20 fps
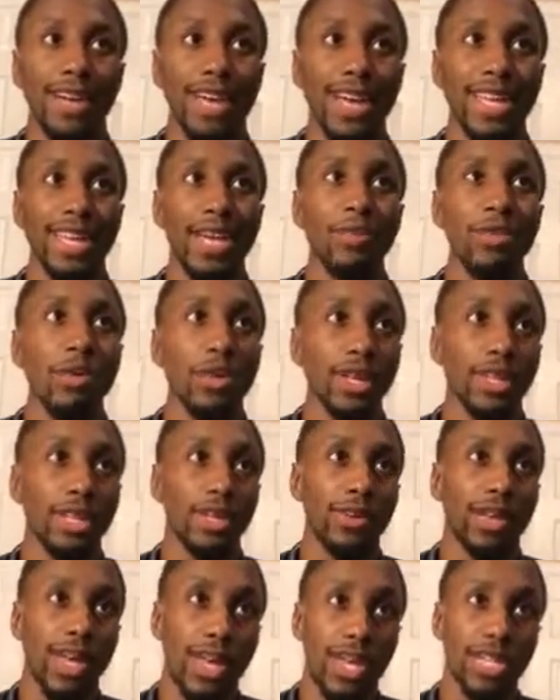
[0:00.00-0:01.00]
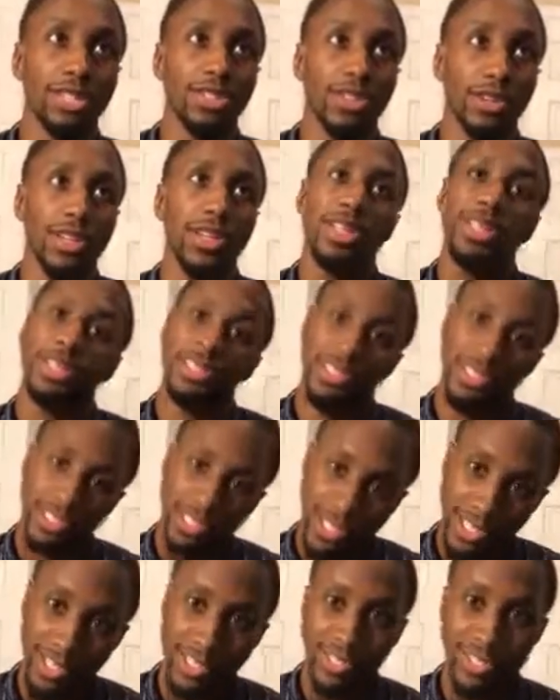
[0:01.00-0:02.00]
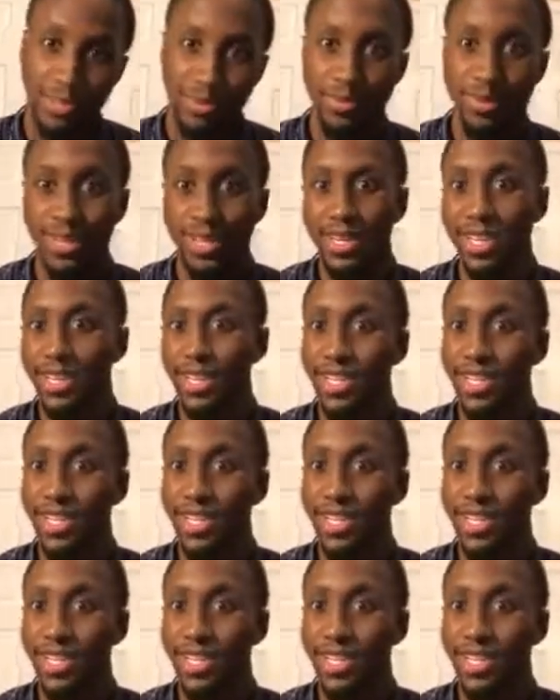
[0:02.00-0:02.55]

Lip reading: hands dirty unless it's stealing your money.